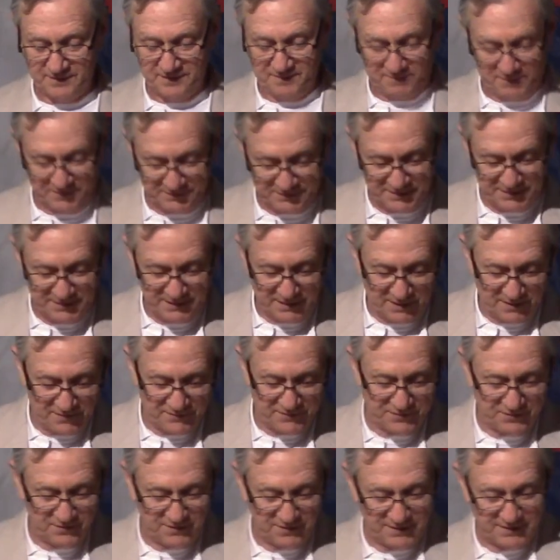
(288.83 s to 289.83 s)
But the
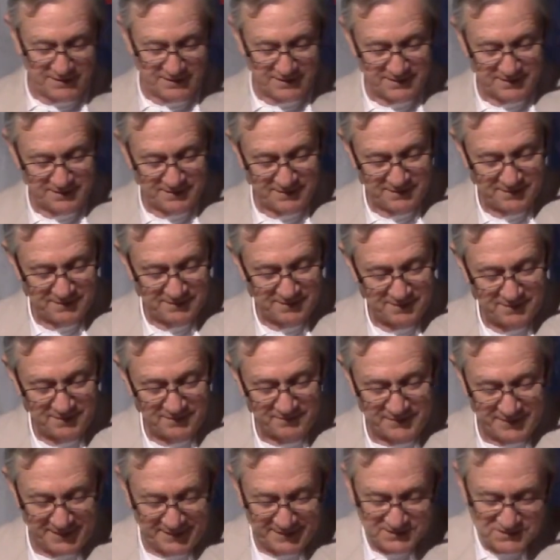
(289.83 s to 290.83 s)
other
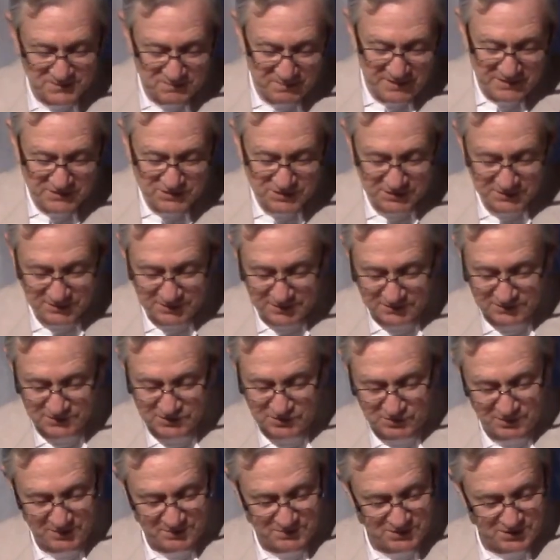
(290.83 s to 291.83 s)
that is mentioned in
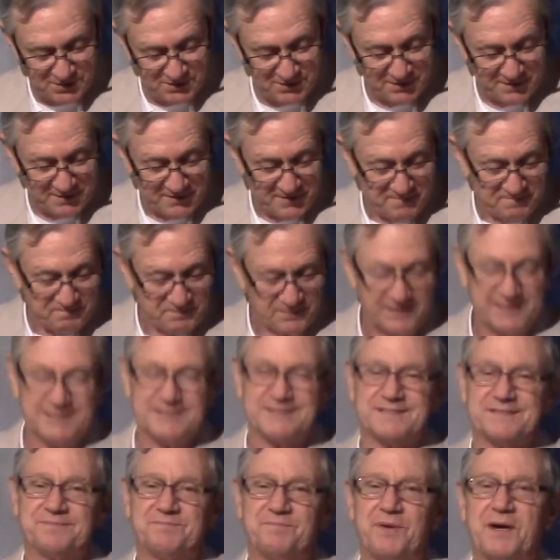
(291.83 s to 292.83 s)
Scripture is
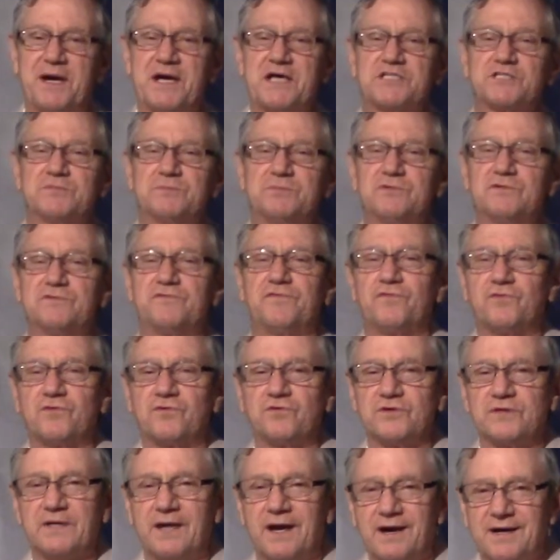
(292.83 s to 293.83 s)
impossible
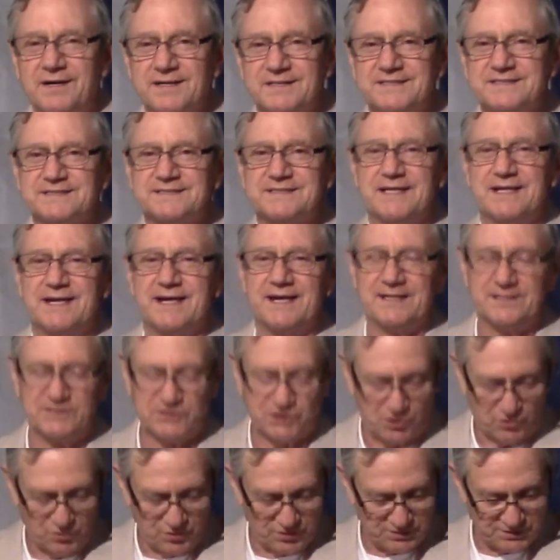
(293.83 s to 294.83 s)
for us as,
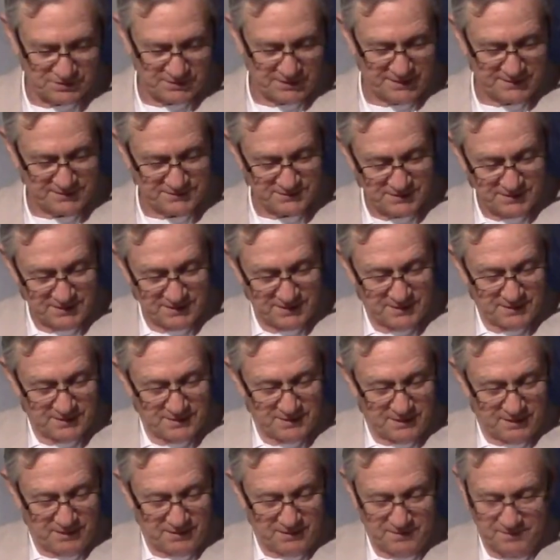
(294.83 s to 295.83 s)
as
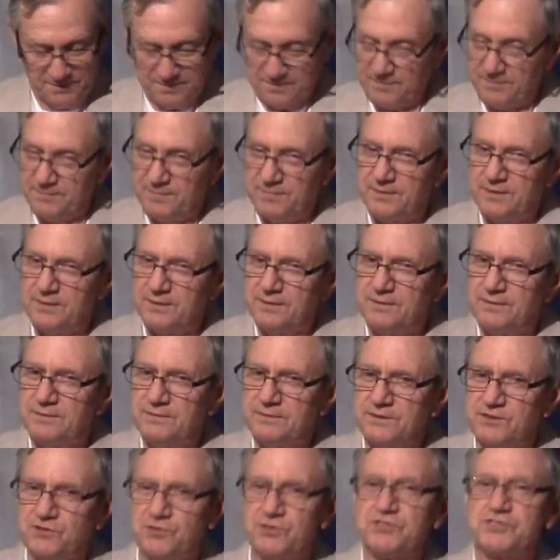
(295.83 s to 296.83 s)
uh,
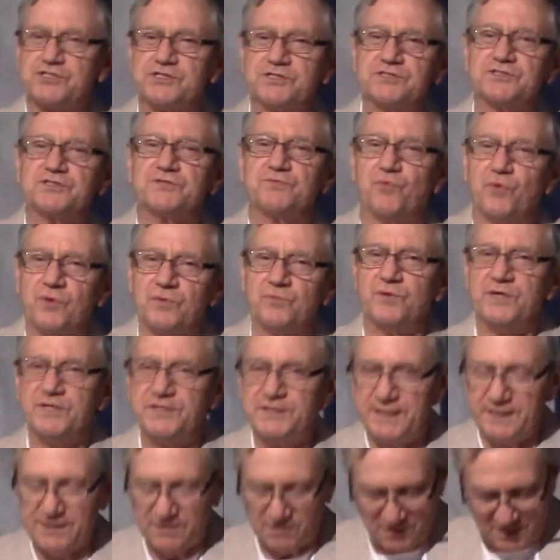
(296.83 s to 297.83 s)
Christians when we
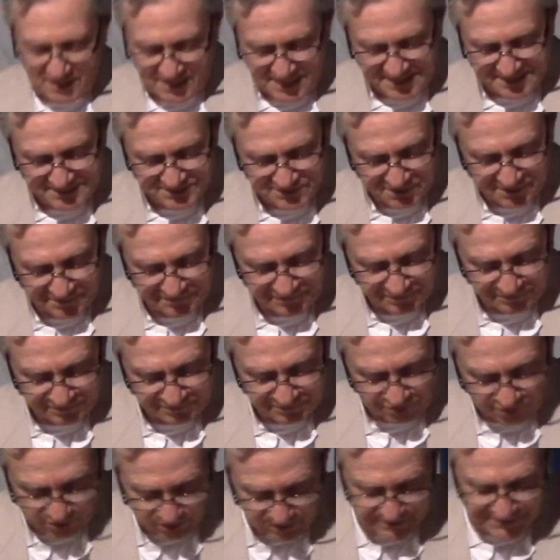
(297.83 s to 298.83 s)
take our eyes off of
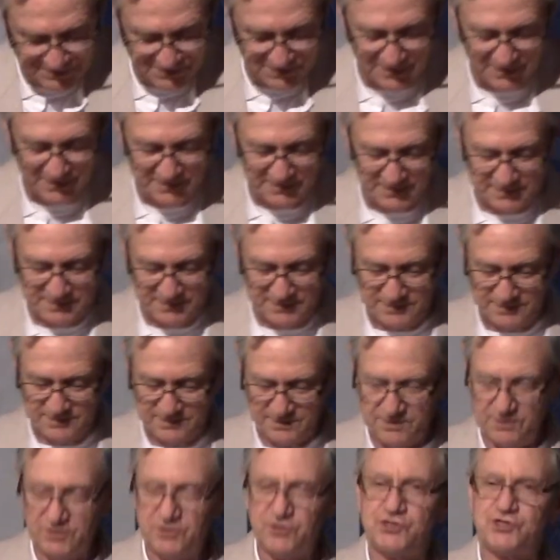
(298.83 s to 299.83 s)
Christ
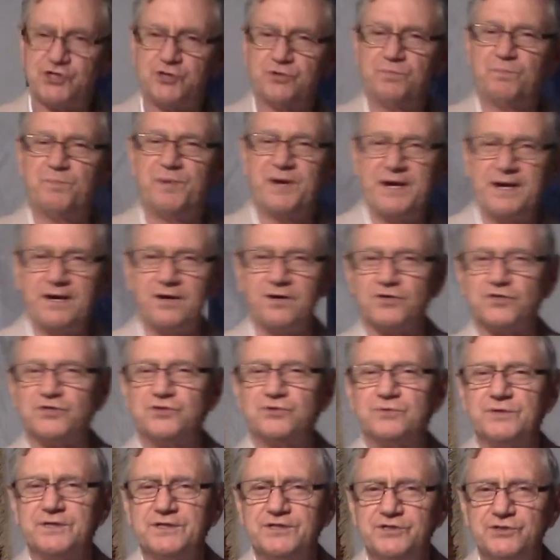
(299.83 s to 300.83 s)
to bear,
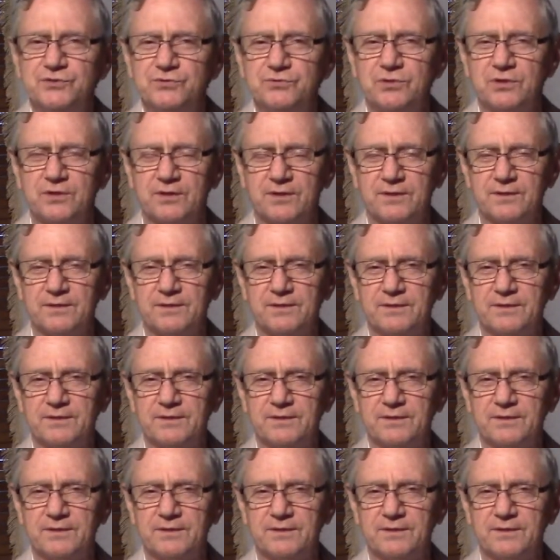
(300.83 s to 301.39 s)
to endure.